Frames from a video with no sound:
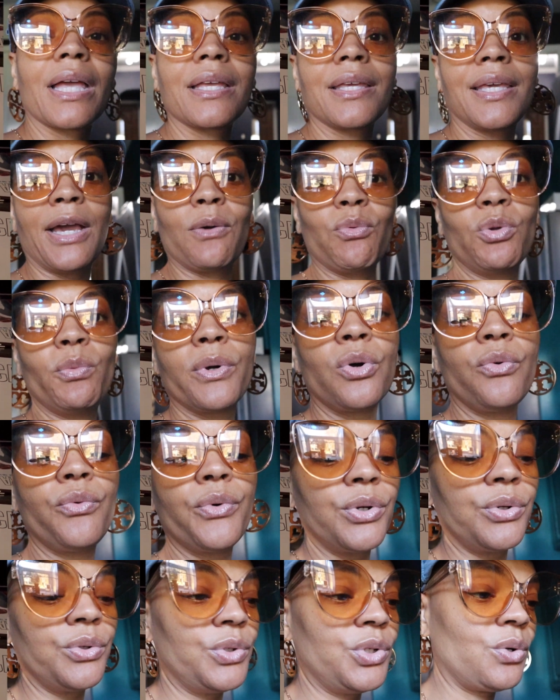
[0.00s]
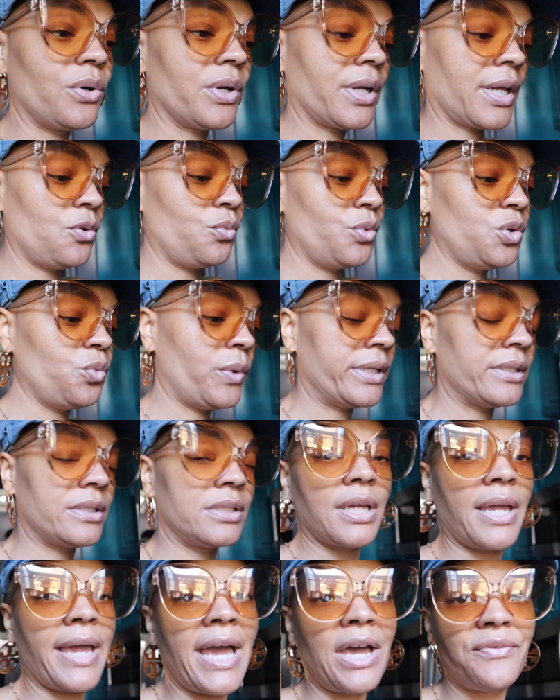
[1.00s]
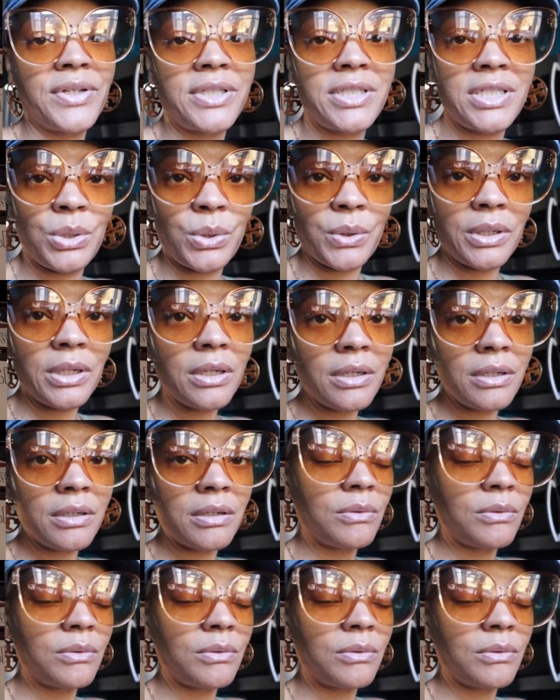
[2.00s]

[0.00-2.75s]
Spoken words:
Yeah, we went over to New York and we went to Cafeteria,